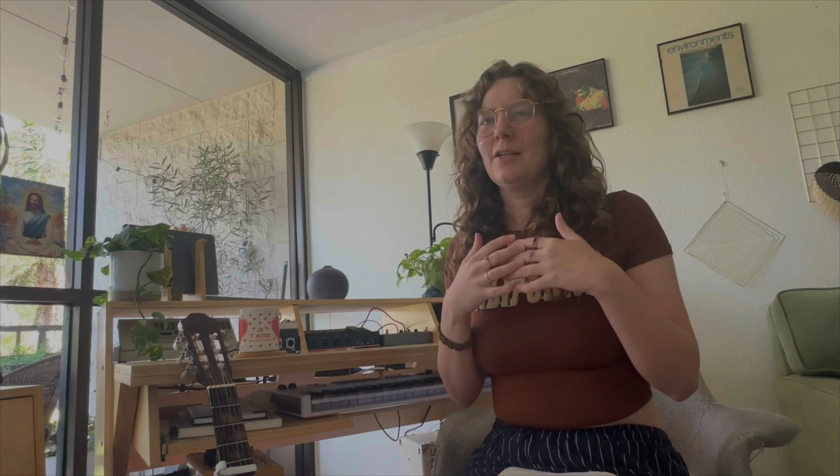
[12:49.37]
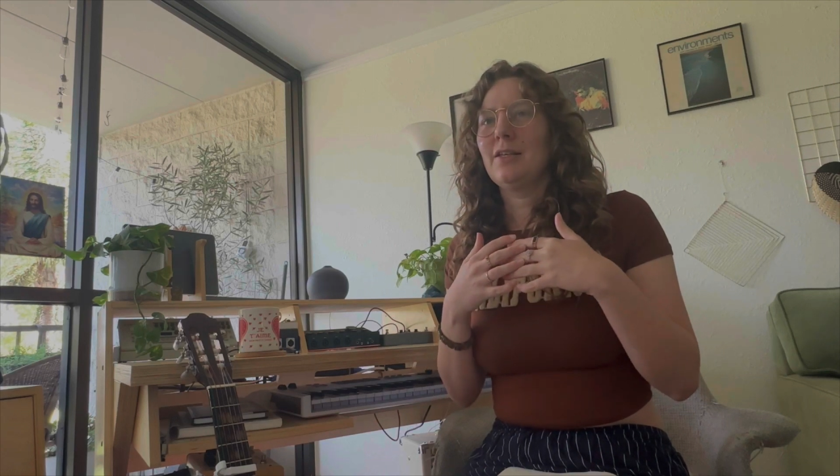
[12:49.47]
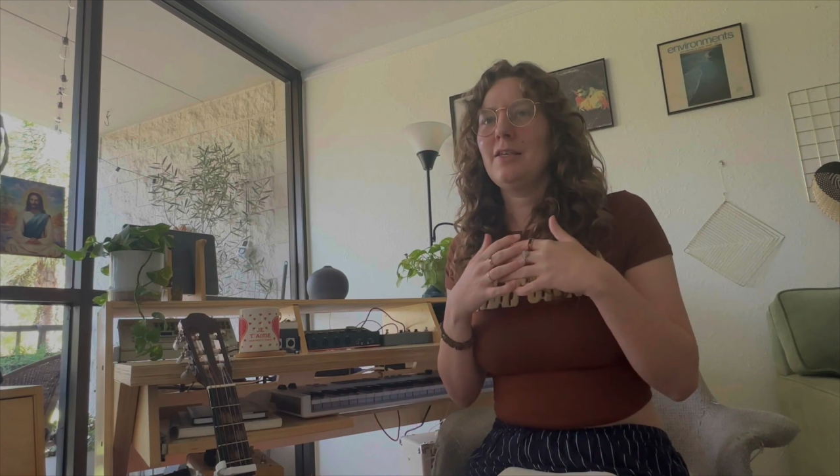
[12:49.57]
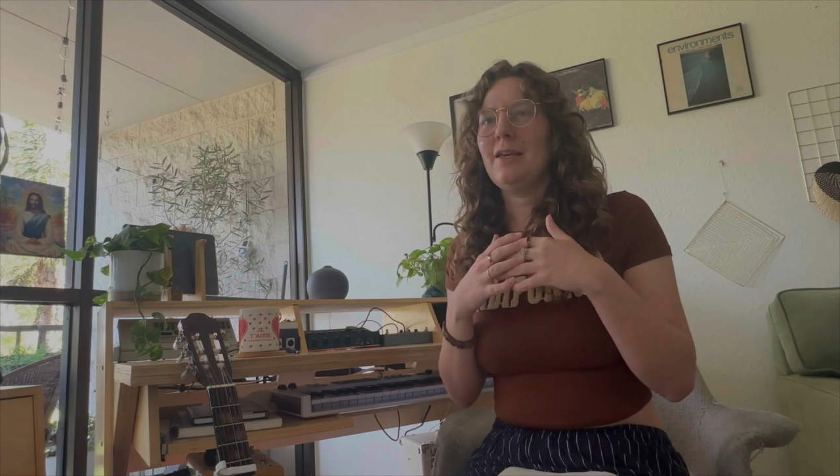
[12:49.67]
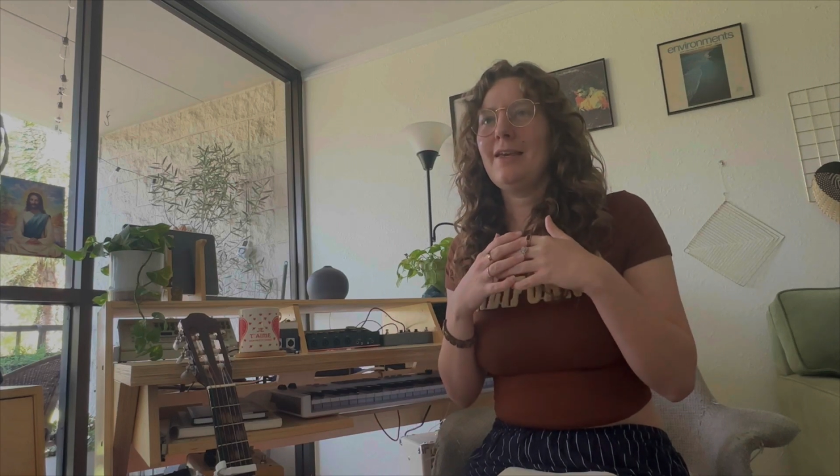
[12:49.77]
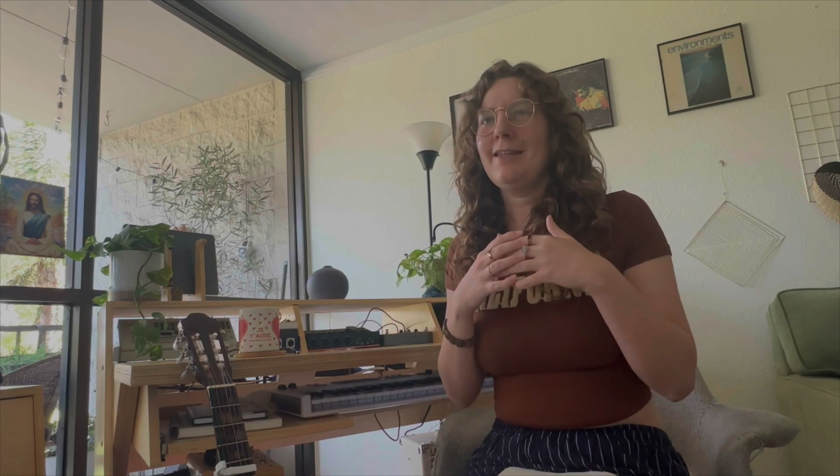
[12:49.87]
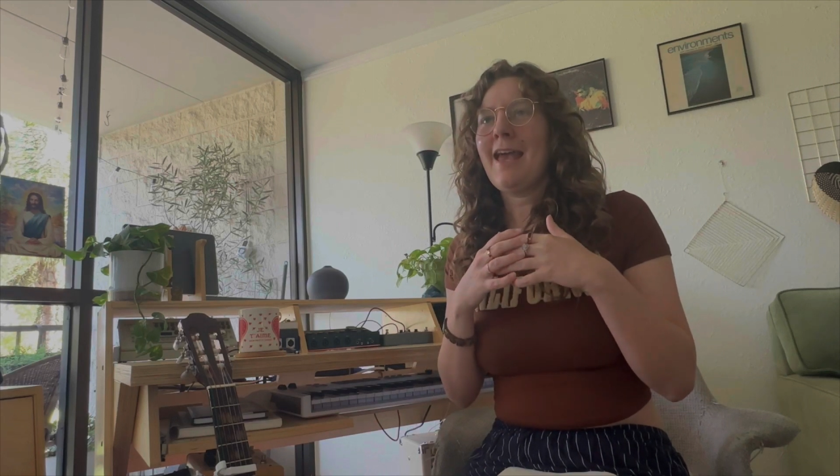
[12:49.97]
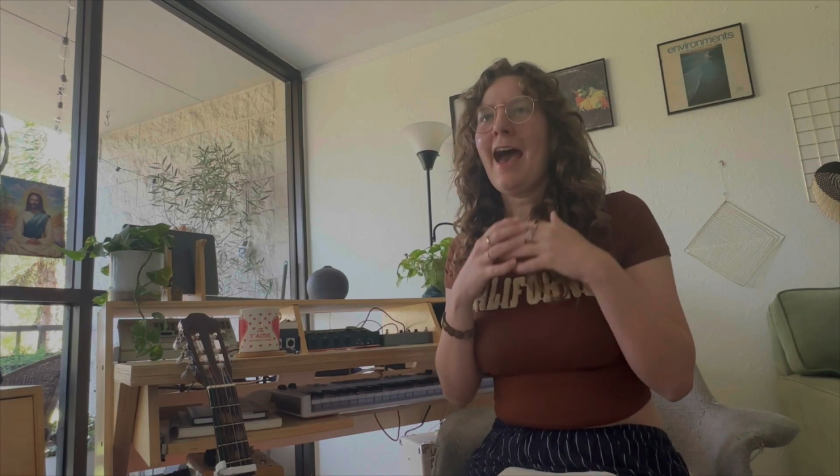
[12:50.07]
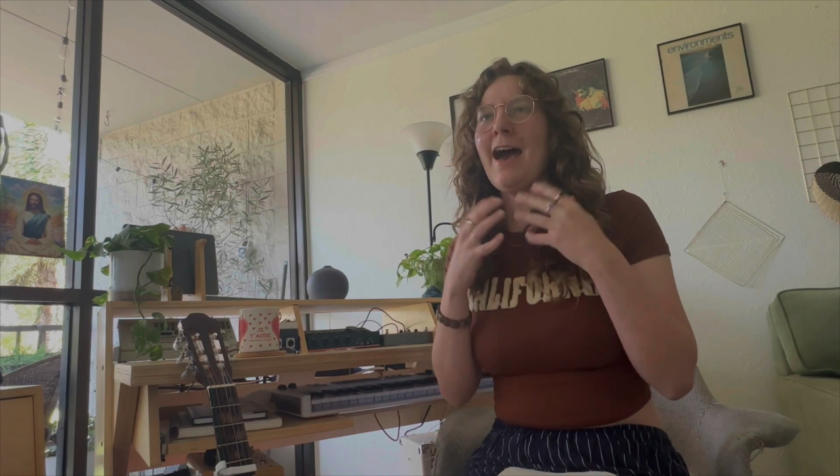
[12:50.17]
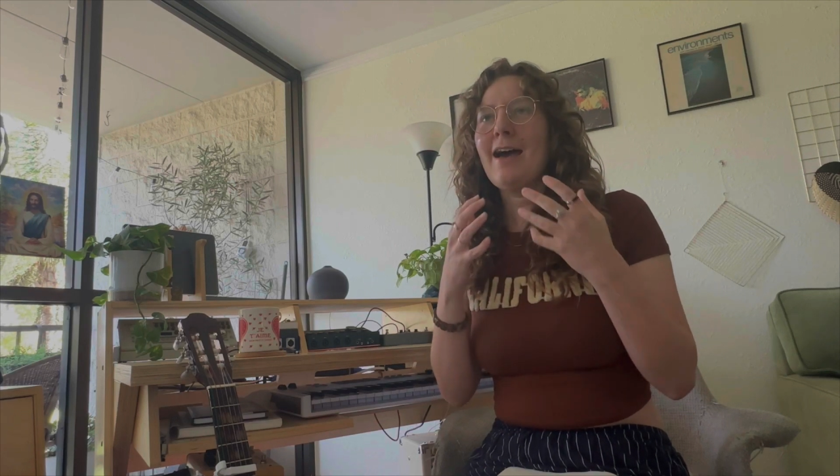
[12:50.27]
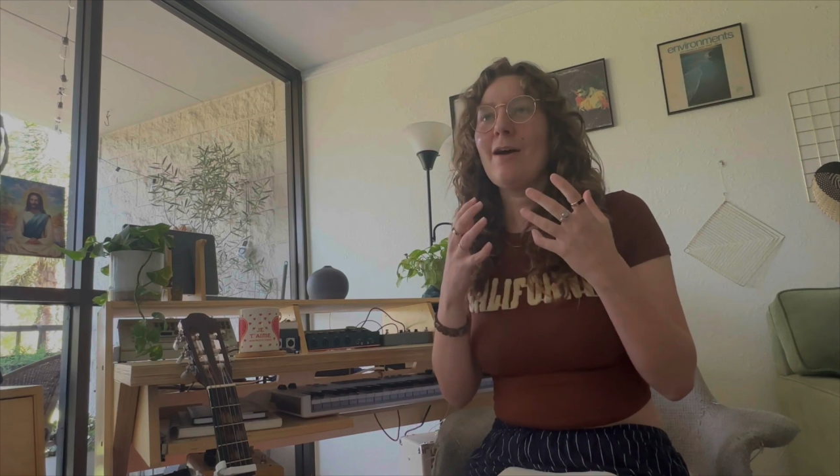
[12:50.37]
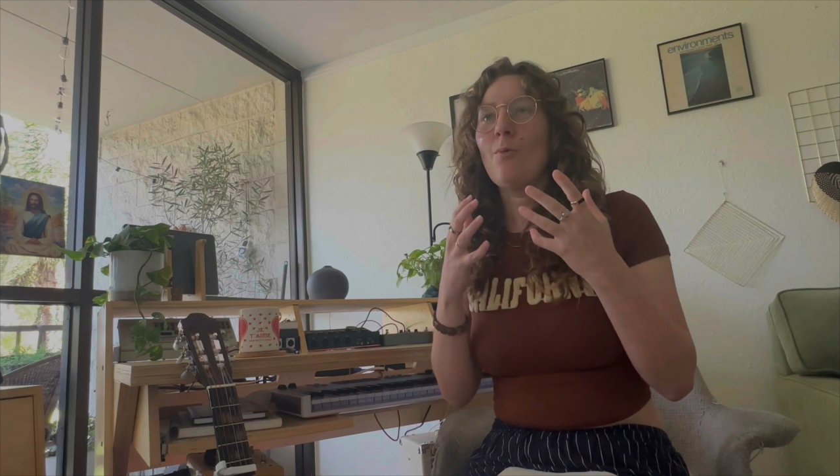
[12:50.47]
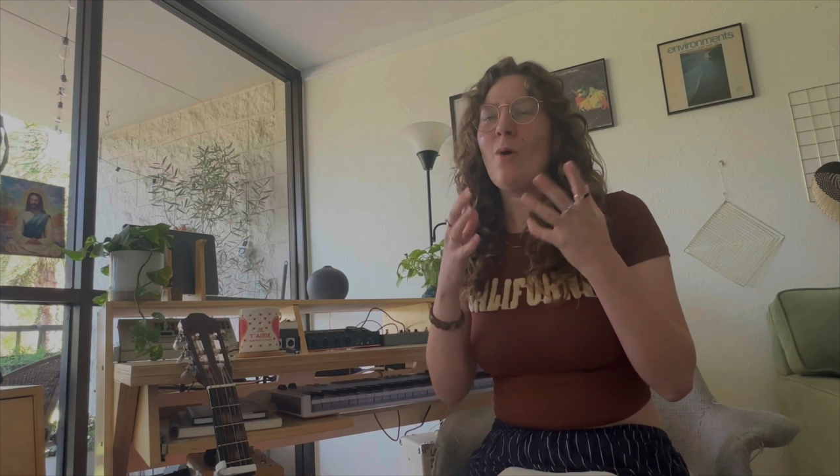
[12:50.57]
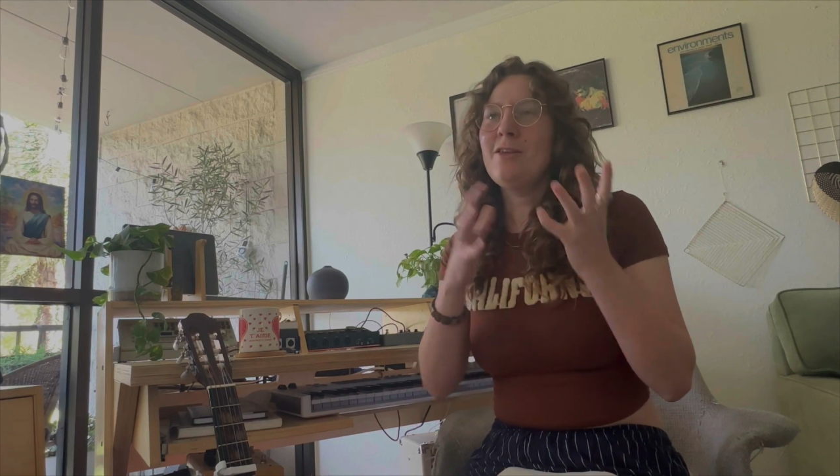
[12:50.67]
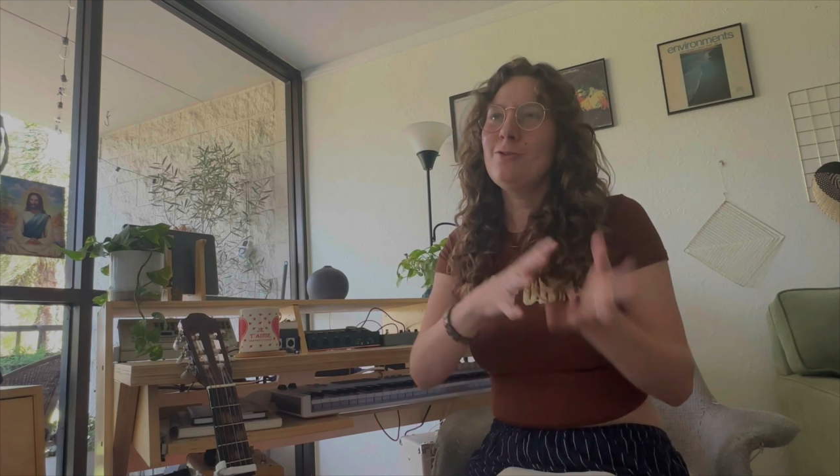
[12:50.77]

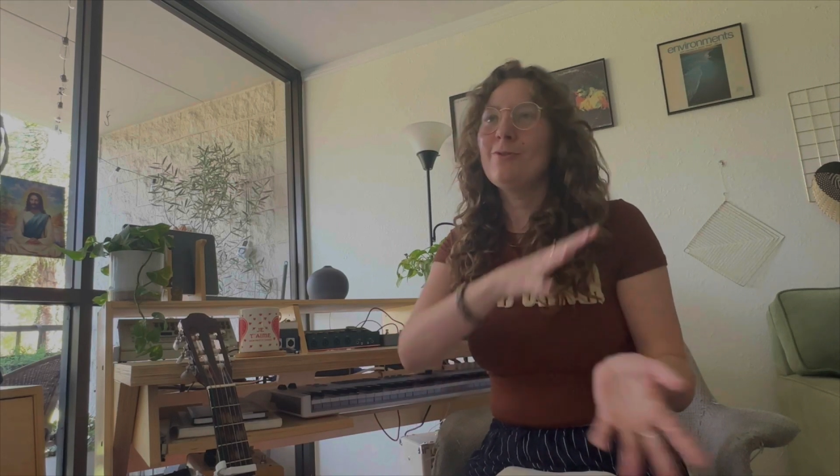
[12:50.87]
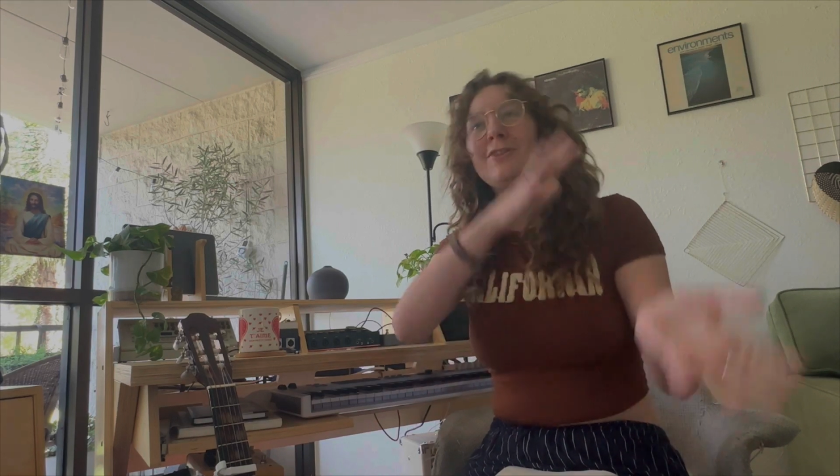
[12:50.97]
when you